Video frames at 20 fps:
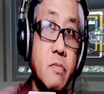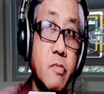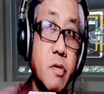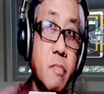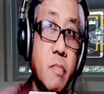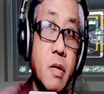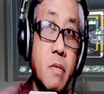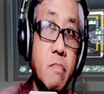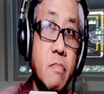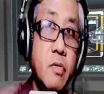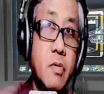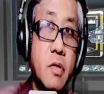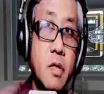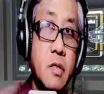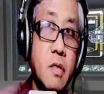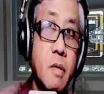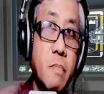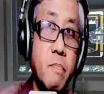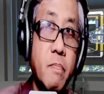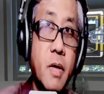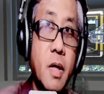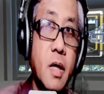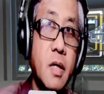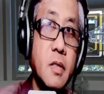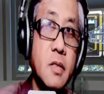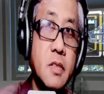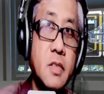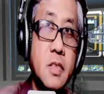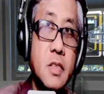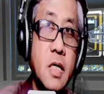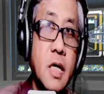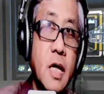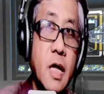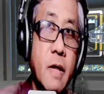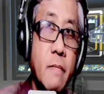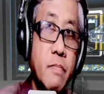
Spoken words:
Remember that the plants,